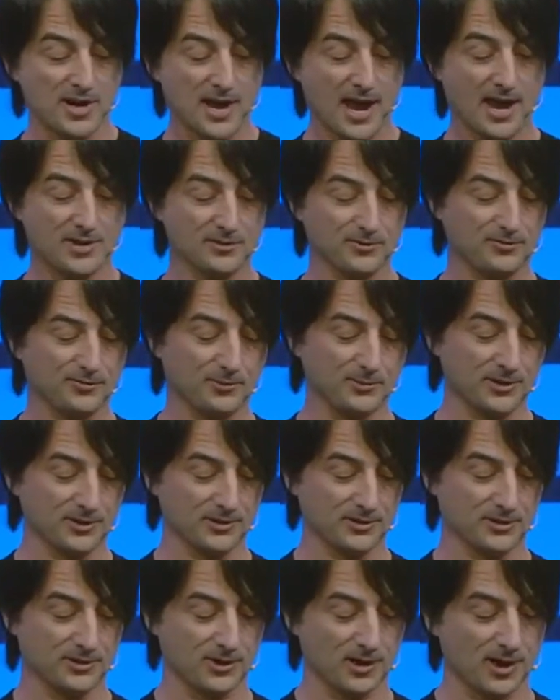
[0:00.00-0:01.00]
And you're
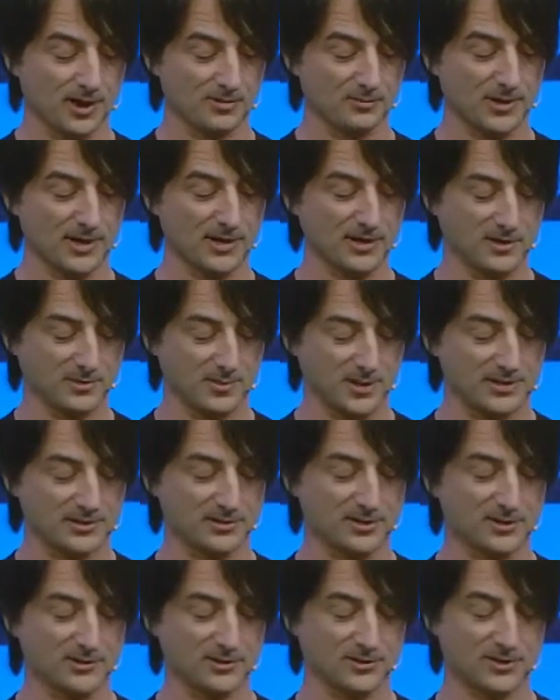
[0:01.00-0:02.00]
familiar, right here on my
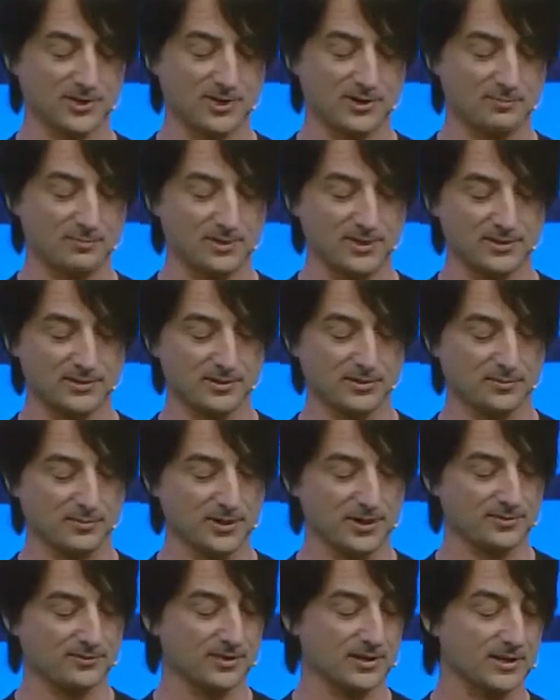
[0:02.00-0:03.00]
start screen, I pinned
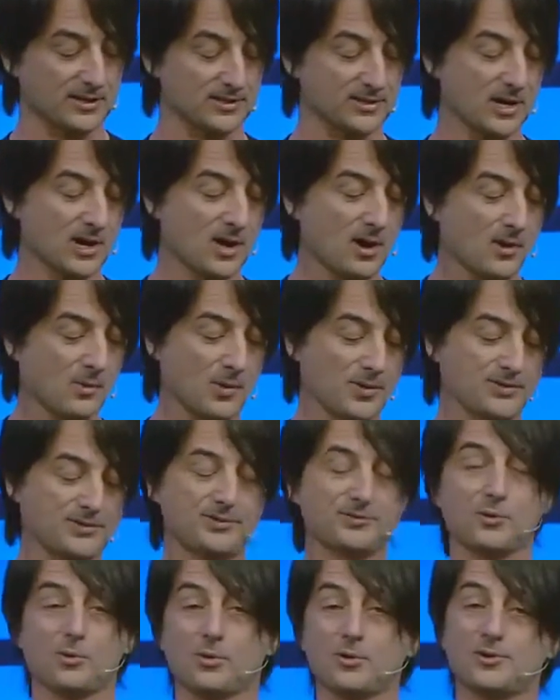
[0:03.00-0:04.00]
3 of these, with
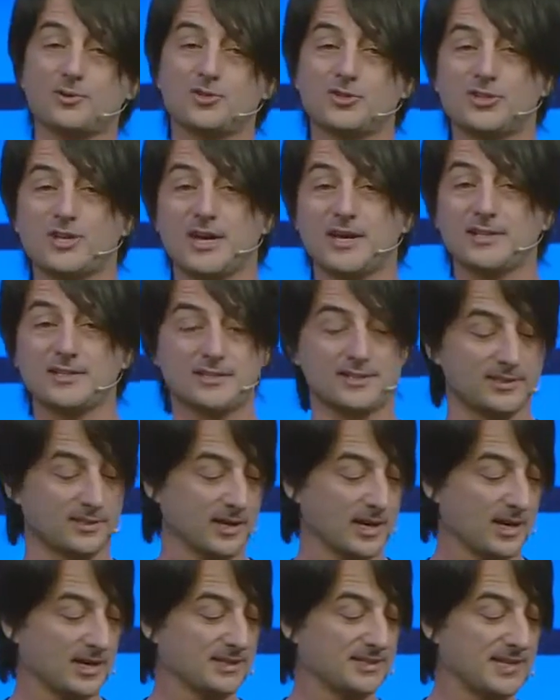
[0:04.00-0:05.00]
Storage Sense,
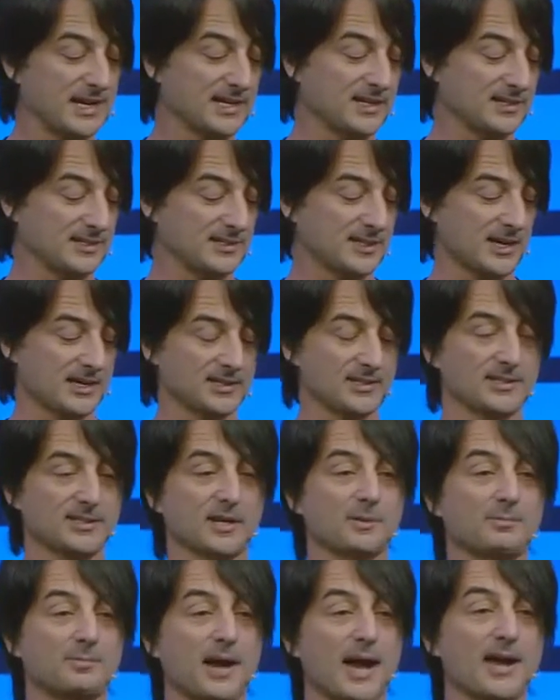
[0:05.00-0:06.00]
Data Sense,
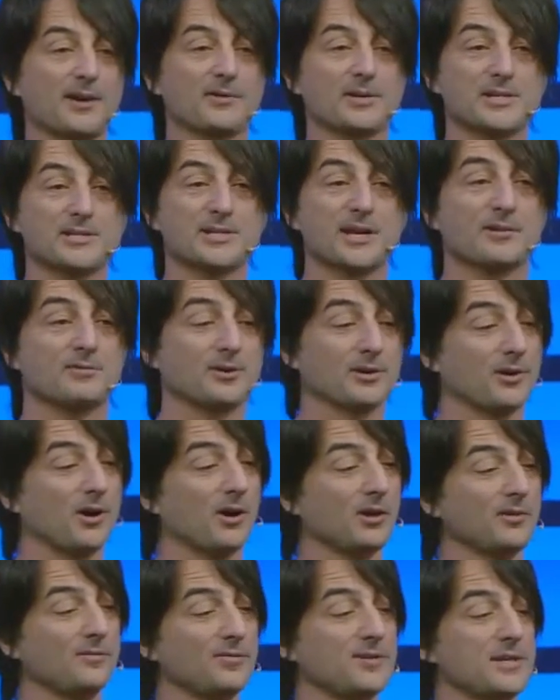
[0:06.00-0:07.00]
and Battery Saver. And
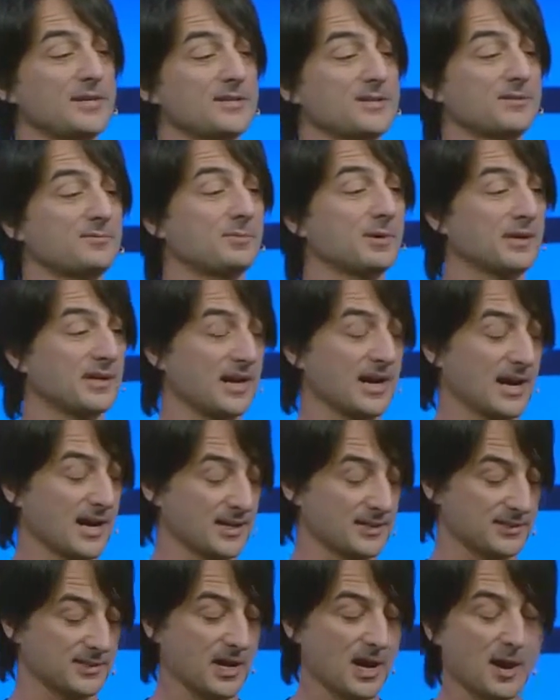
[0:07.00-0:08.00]
all of these have been
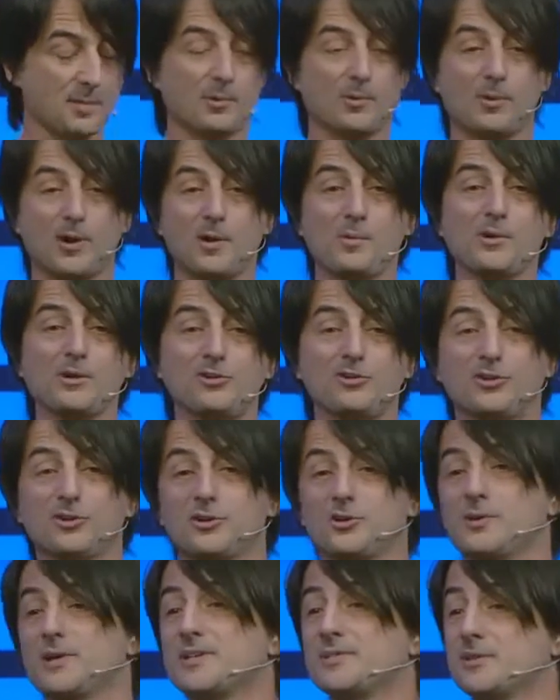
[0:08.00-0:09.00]
enhanced. But what I want to show
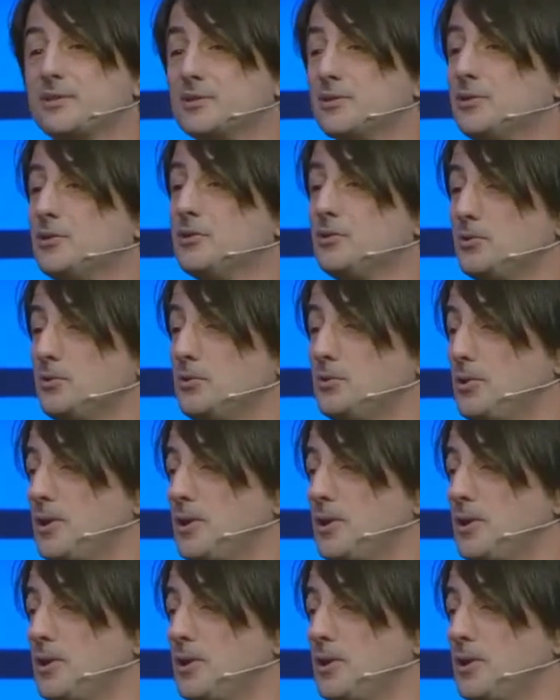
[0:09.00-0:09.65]
you is a new